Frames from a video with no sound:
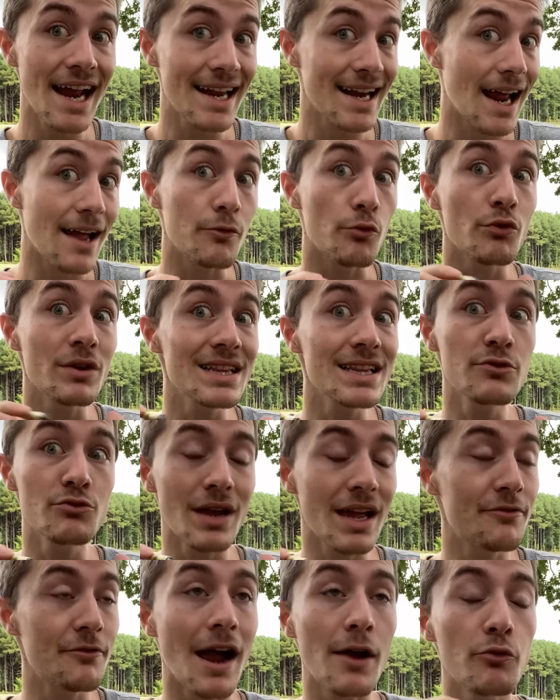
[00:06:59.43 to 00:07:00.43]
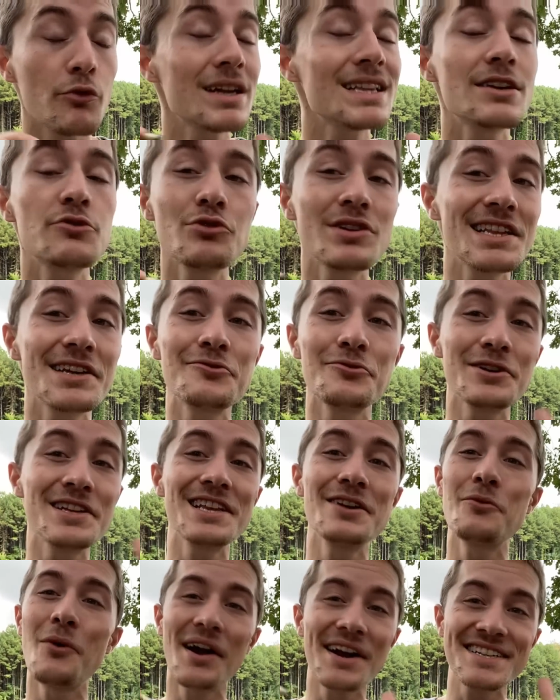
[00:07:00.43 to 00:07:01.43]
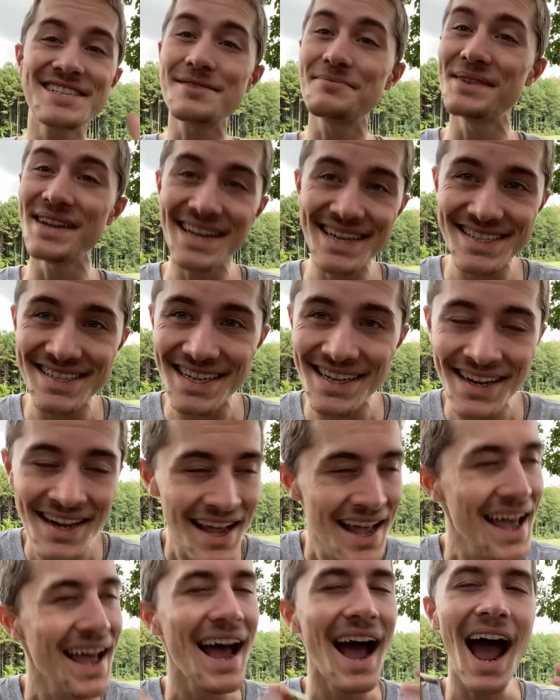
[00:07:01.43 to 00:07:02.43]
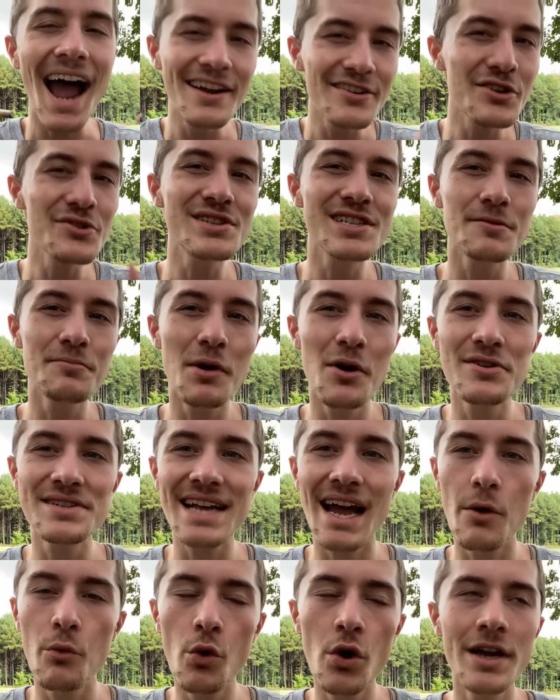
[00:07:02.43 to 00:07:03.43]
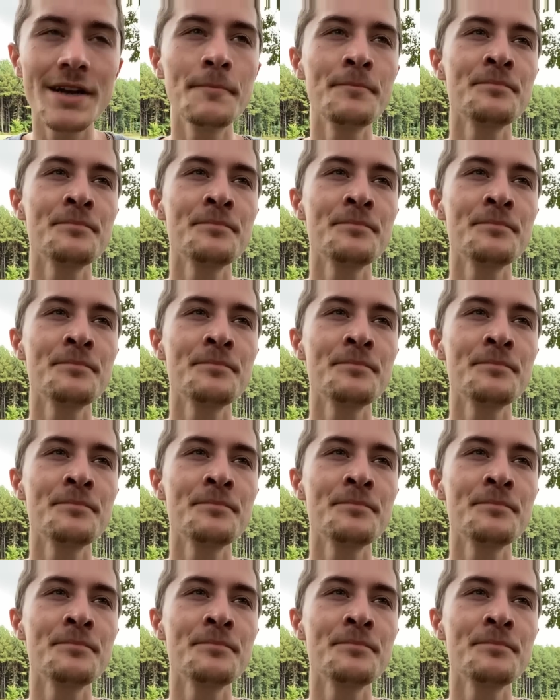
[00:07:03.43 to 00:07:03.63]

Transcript: And if I really wanted some nicotine, I do suppose I would.